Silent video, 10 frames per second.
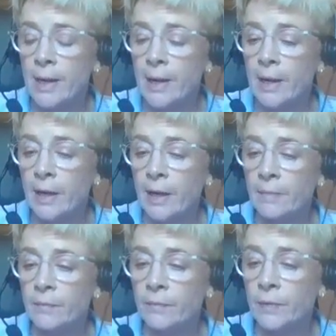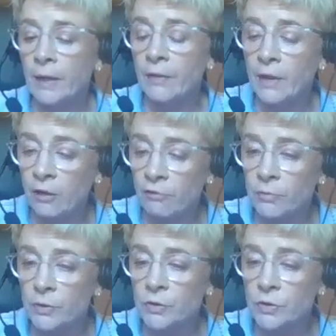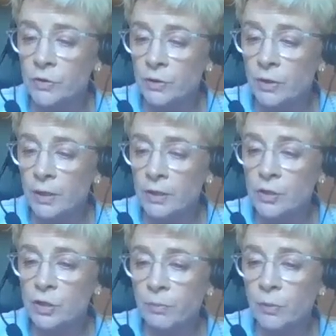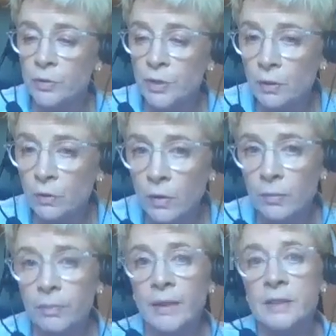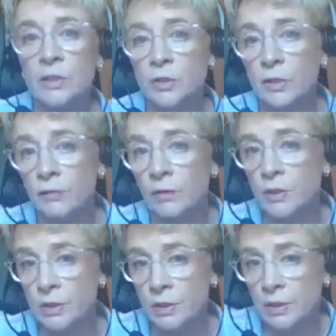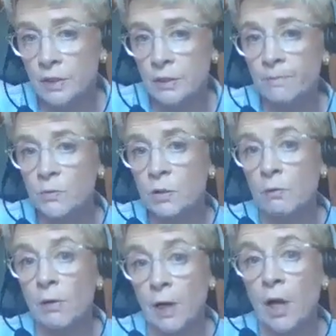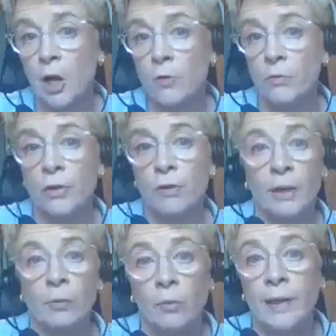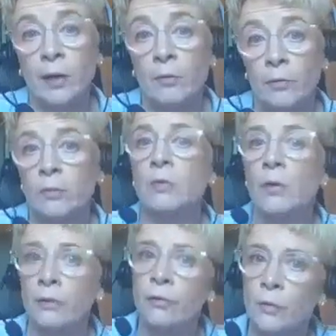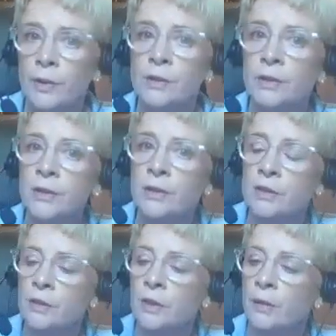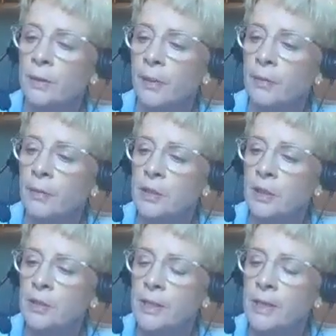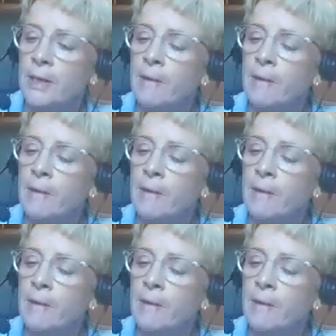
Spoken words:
and the government in supporting the workplace in universities. So I hope that will be helpful going forward. It's only, as you know, only published last year.